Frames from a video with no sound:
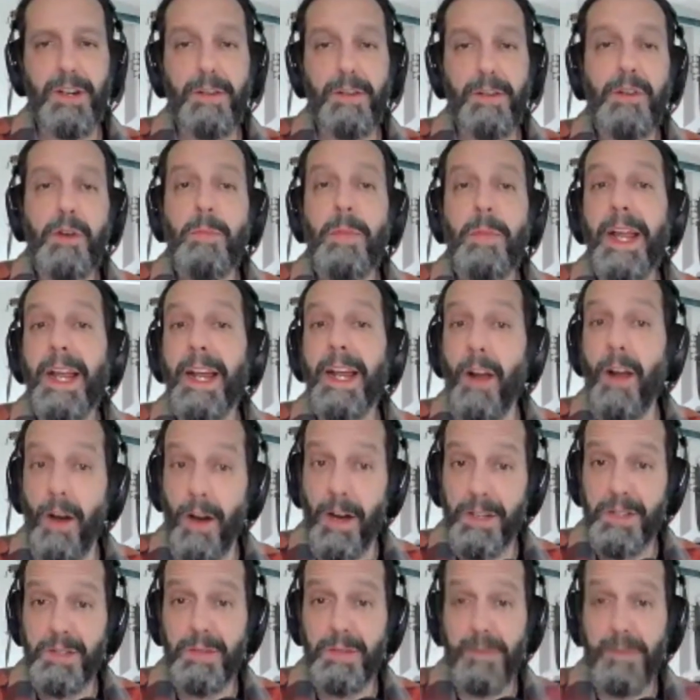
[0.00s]
if you're making
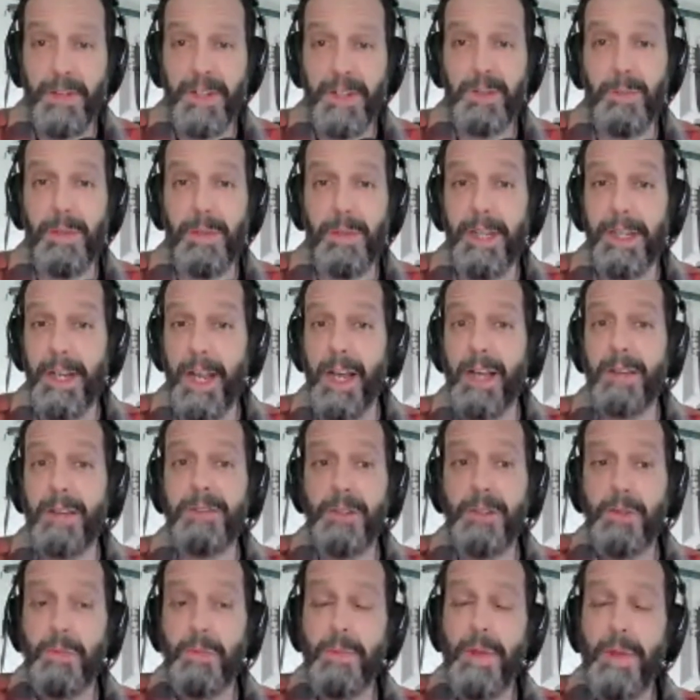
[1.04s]
awesome fixed blade knives,
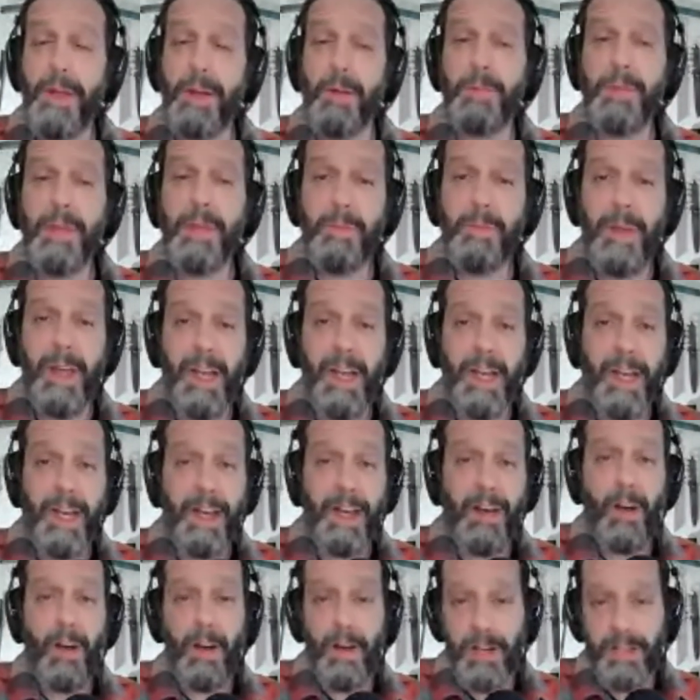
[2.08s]
you better be
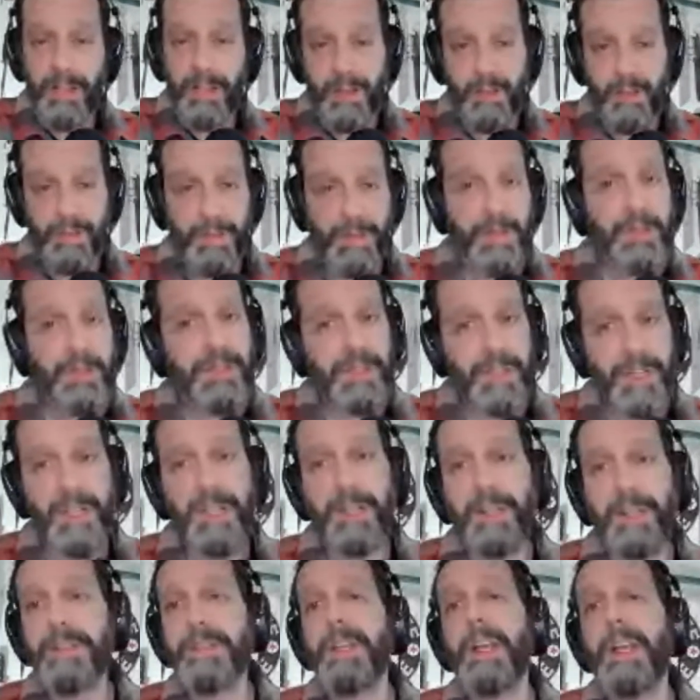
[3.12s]
making awesome
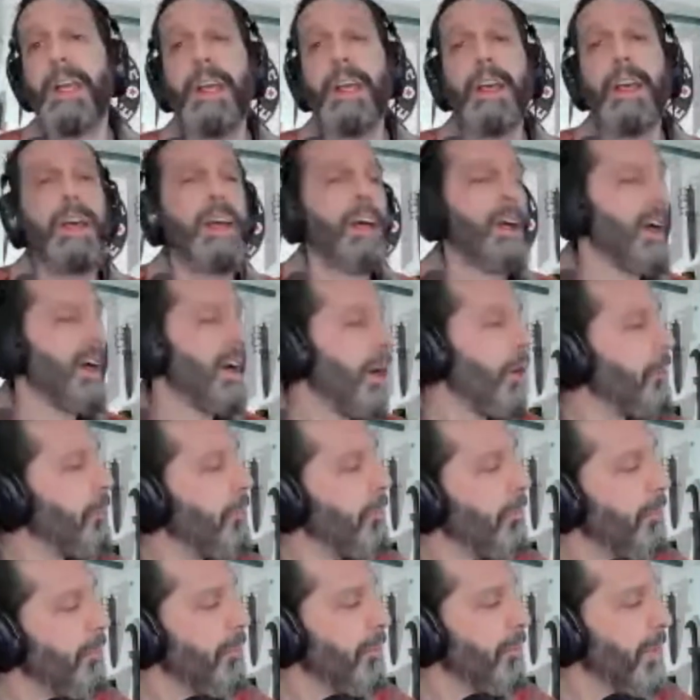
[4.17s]
sheaths. Um,
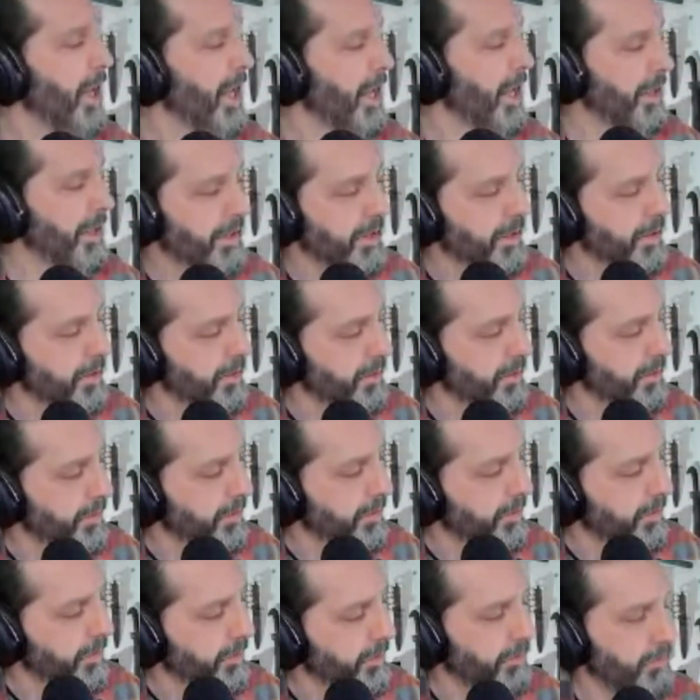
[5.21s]
and
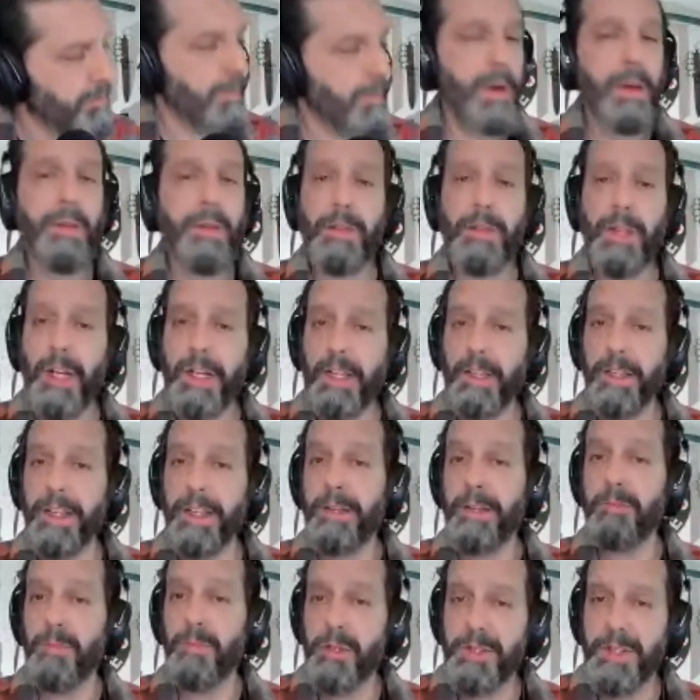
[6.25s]

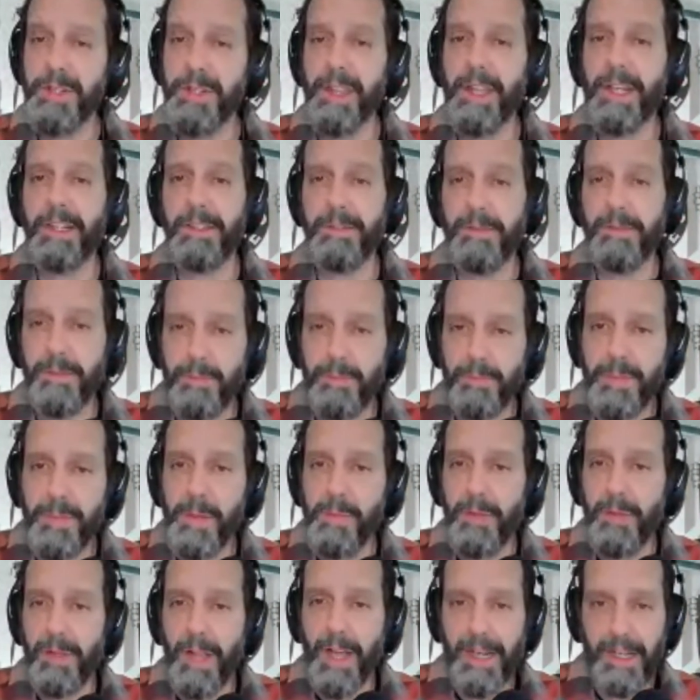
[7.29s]
luckily, most of the
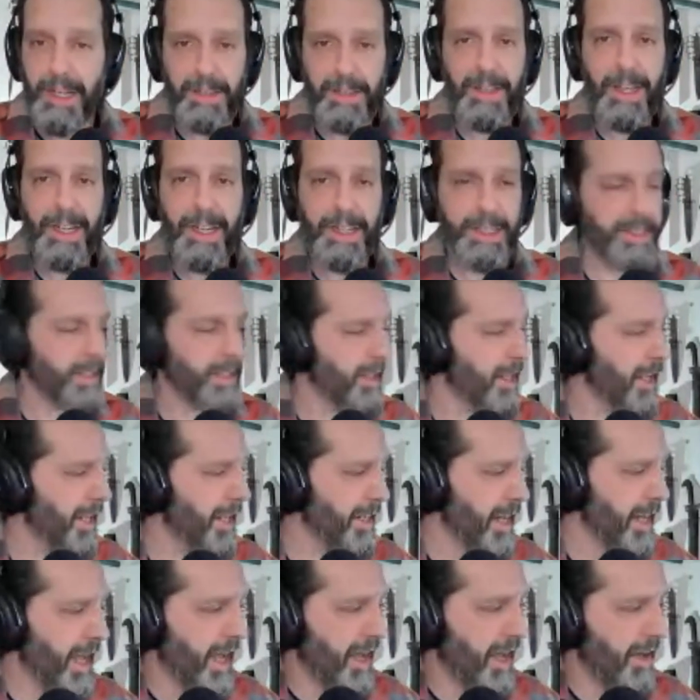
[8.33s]
people I collect
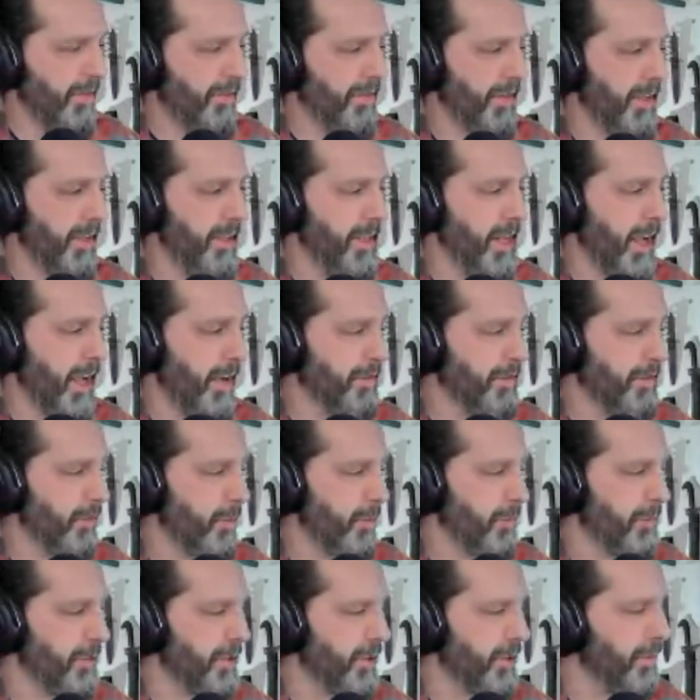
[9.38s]
and have uh, knives
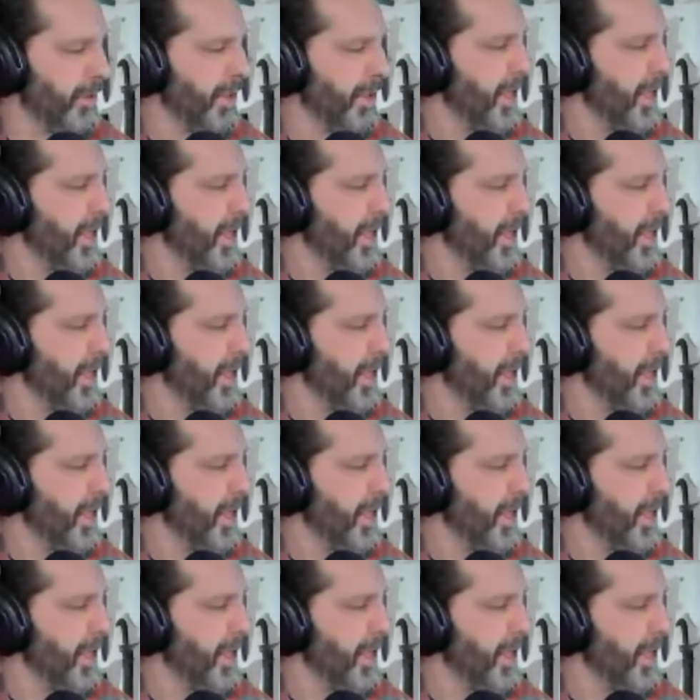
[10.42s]
from do,